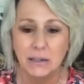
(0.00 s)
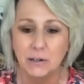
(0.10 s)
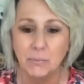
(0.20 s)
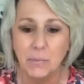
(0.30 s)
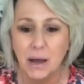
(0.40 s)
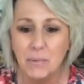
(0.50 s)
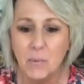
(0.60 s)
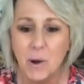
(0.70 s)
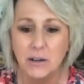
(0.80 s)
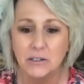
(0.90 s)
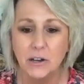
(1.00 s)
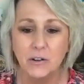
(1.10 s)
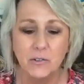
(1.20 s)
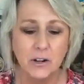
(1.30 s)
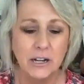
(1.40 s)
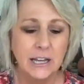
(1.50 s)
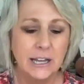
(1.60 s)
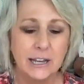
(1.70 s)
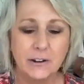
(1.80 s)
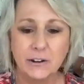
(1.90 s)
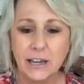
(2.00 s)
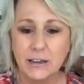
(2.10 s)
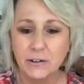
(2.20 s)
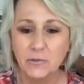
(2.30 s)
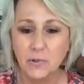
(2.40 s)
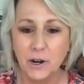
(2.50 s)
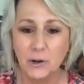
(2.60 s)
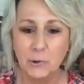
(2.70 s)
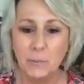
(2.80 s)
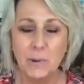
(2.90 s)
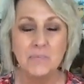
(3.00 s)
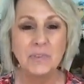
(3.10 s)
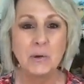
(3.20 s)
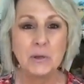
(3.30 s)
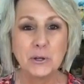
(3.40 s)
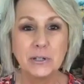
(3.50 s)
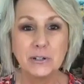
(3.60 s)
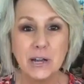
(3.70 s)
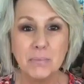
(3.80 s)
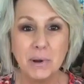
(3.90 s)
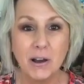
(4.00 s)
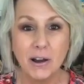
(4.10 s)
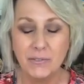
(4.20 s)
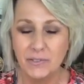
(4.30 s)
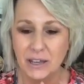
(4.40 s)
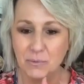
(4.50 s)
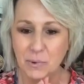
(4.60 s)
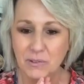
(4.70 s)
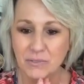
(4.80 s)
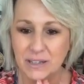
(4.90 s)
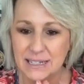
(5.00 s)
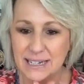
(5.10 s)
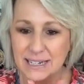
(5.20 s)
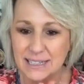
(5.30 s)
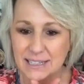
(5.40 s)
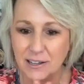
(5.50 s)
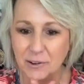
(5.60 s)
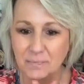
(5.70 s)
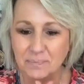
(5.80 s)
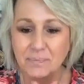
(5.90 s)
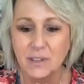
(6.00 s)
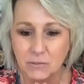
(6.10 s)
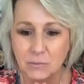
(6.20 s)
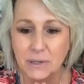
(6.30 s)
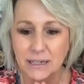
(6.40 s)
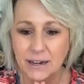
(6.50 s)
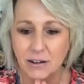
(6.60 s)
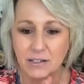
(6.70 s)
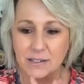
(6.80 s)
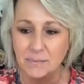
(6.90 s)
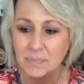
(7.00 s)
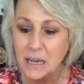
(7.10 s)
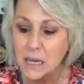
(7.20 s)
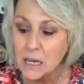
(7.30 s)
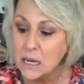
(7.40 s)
My little mama walked over in her gown and robe with her little cup of coffee and we visited, so really awesome.